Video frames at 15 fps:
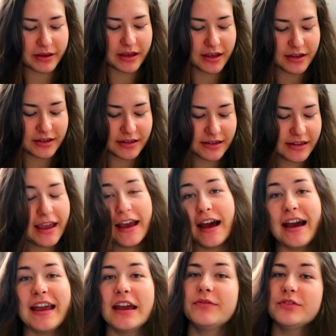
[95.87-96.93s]
but yeah,
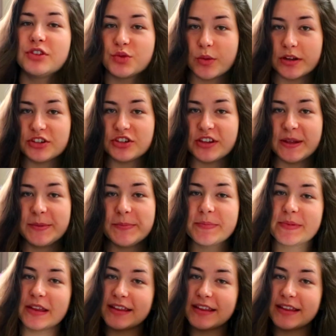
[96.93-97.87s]
I haven't swatched it.